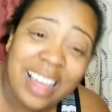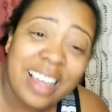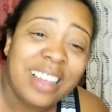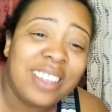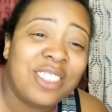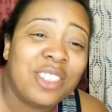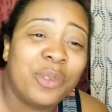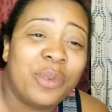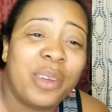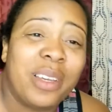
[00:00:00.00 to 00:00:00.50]

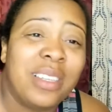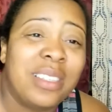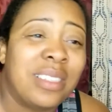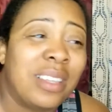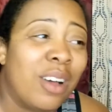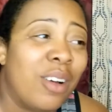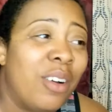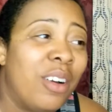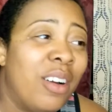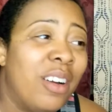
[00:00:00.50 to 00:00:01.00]
Sharice
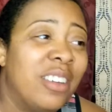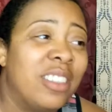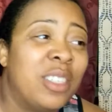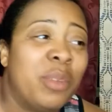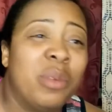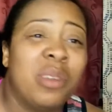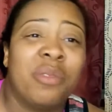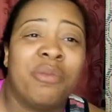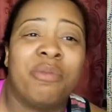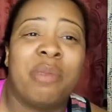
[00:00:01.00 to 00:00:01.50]
told her she
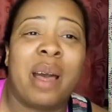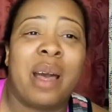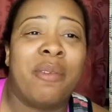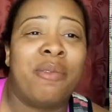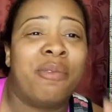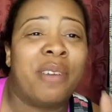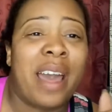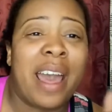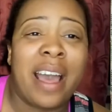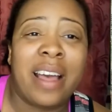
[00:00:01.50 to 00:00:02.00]
was about
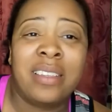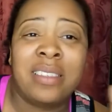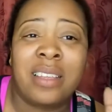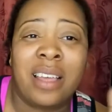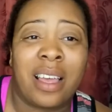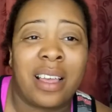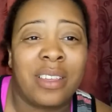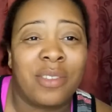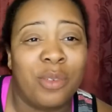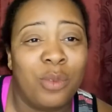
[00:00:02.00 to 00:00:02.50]
5
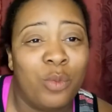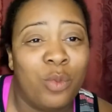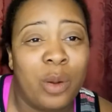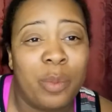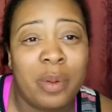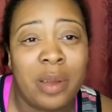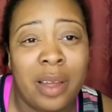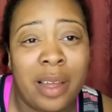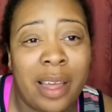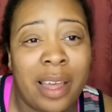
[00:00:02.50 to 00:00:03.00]
seconds from
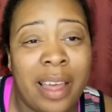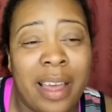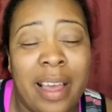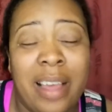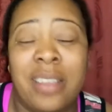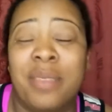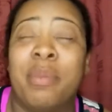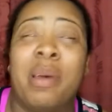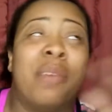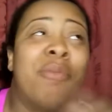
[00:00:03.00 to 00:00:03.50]
whooping her
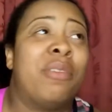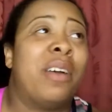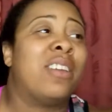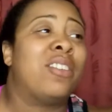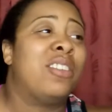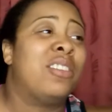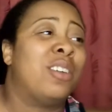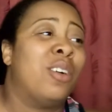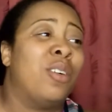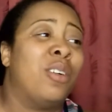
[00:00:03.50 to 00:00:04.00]
ass. Matter of fact,
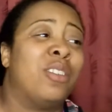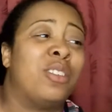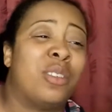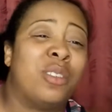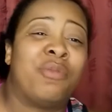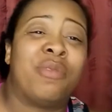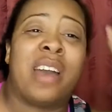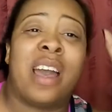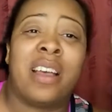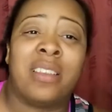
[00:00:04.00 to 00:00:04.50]
she told her she was
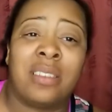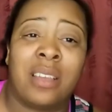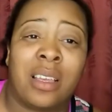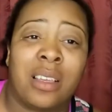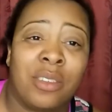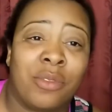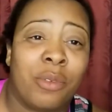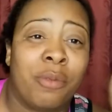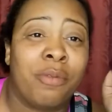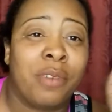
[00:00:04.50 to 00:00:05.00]
5
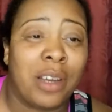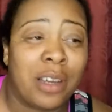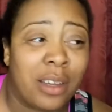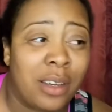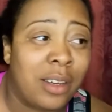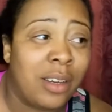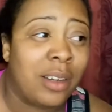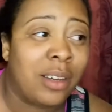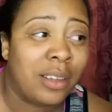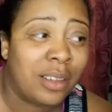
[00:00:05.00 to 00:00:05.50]
seconds from fucking
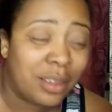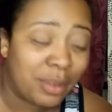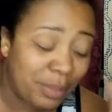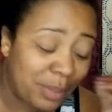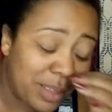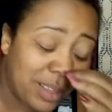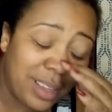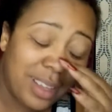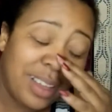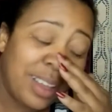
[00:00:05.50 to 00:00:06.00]
her up.
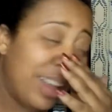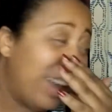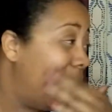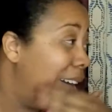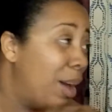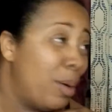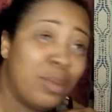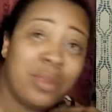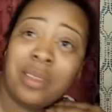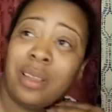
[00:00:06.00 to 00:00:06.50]

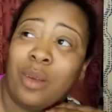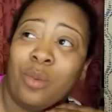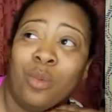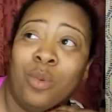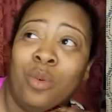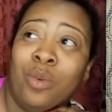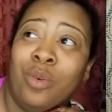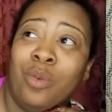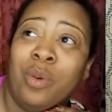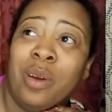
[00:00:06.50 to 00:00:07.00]
I was like,
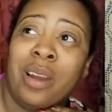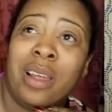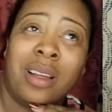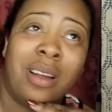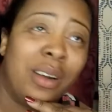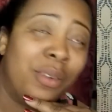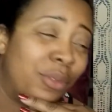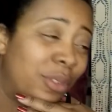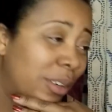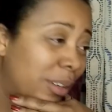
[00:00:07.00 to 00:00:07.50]
whoa, where'd that
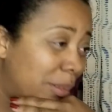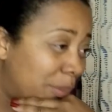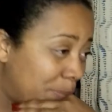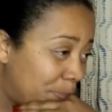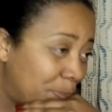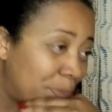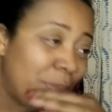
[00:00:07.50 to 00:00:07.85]
come from?